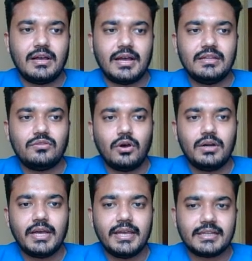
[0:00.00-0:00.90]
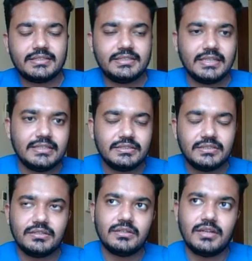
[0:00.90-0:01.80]
I thought I exchanged,
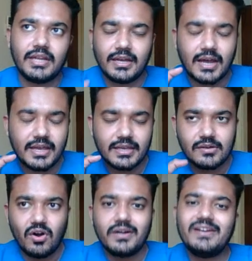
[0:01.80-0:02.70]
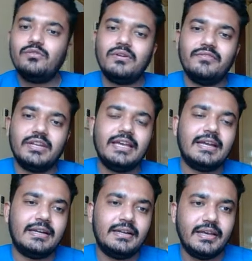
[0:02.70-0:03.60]
like I got into a winning
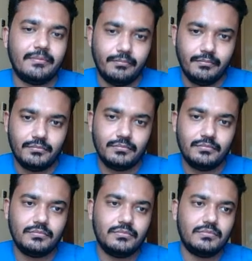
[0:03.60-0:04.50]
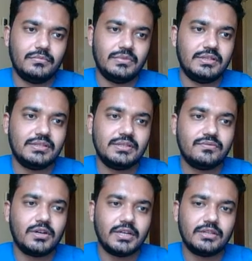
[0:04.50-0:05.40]
end game. This is
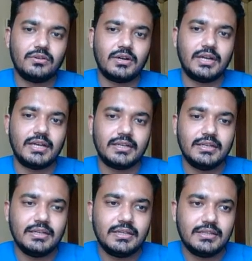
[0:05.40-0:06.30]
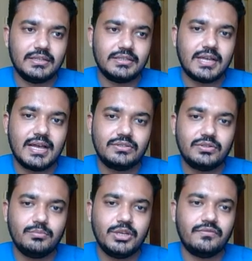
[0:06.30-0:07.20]
what I thought. Like this has
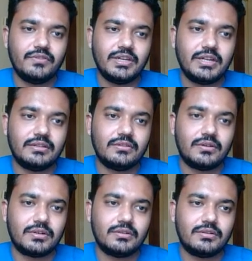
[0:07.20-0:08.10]
to be a win, I thought.